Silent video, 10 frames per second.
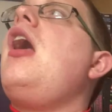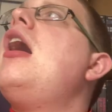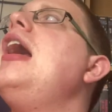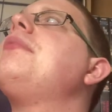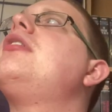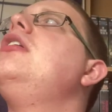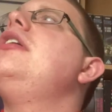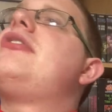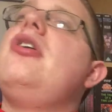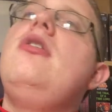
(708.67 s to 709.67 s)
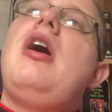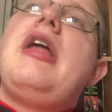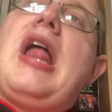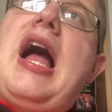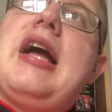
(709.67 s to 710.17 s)
I absolutely do
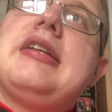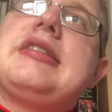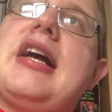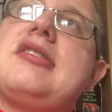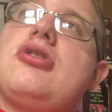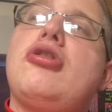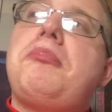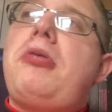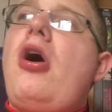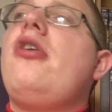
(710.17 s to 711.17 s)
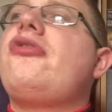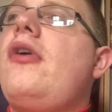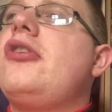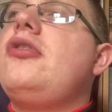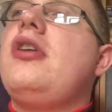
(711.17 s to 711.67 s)
like that. That's a good plot. So
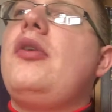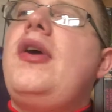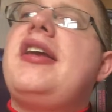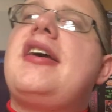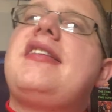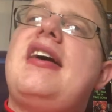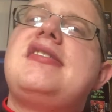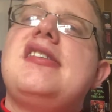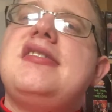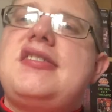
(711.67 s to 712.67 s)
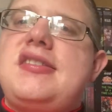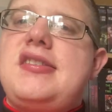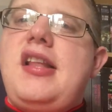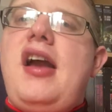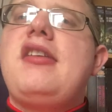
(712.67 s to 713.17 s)
I do like the way the Cardassians,
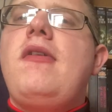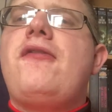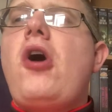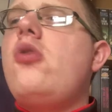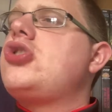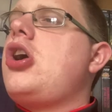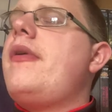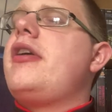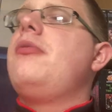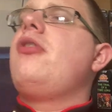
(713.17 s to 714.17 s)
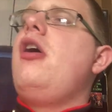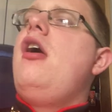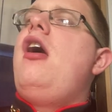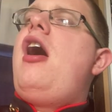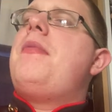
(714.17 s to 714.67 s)
like with Gold Chakotay comes,
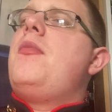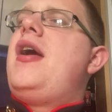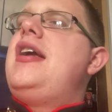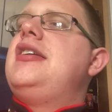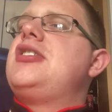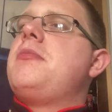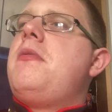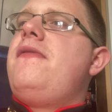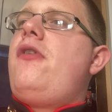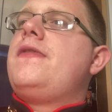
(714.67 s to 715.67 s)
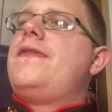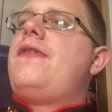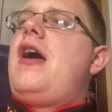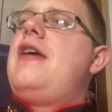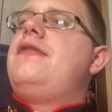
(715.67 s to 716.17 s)
"I've been waiting this moment for over
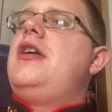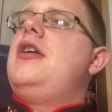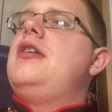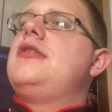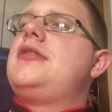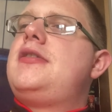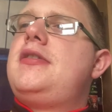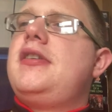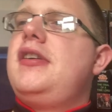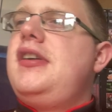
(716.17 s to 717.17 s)
5 years.